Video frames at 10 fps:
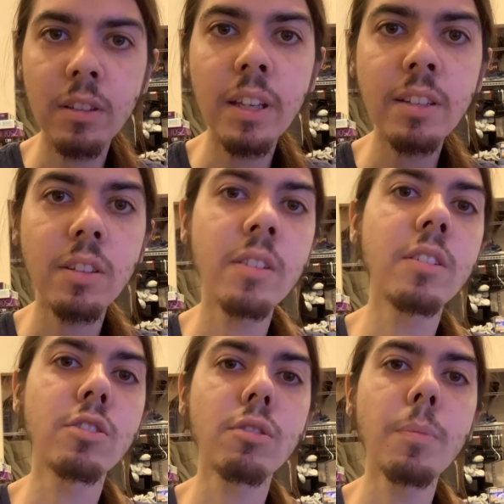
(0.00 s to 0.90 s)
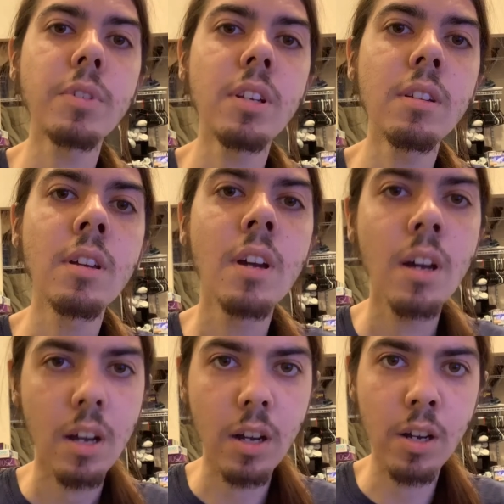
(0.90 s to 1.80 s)
links in the description
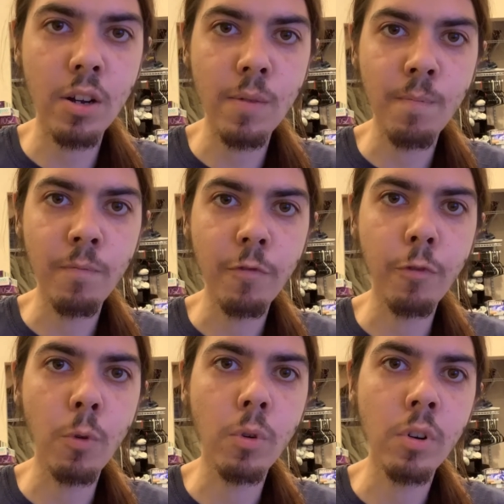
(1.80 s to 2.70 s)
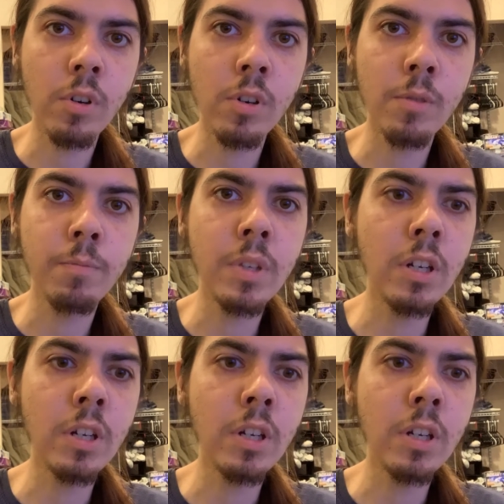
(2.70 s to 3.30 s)
for,